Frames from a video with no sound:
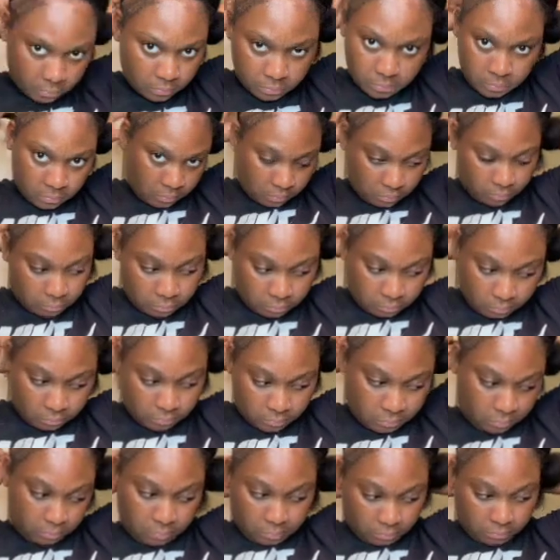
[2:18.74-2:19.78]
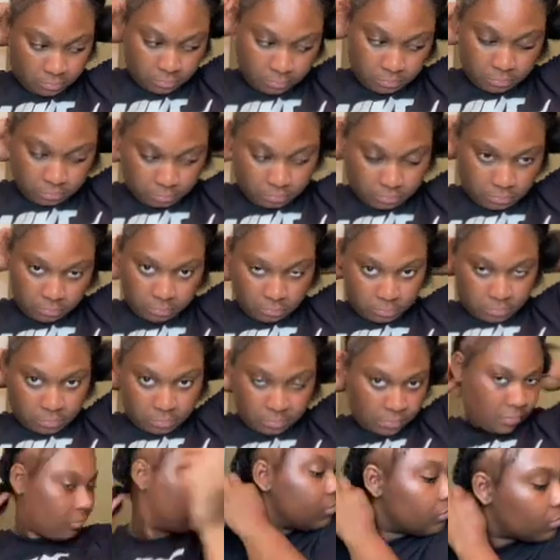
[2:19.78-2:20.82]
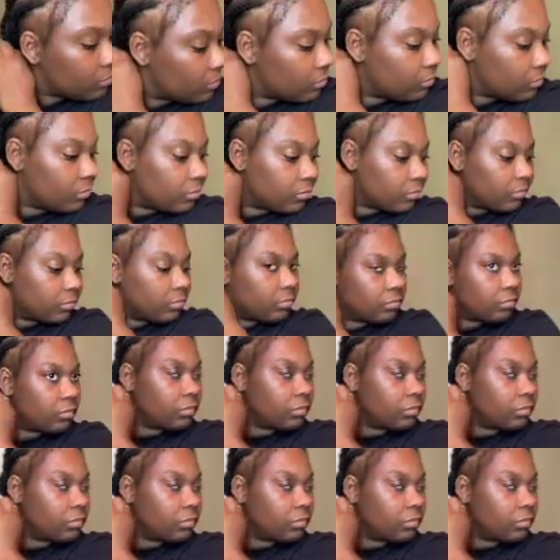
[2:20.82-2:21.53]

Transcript: So, yeah. So I'm just going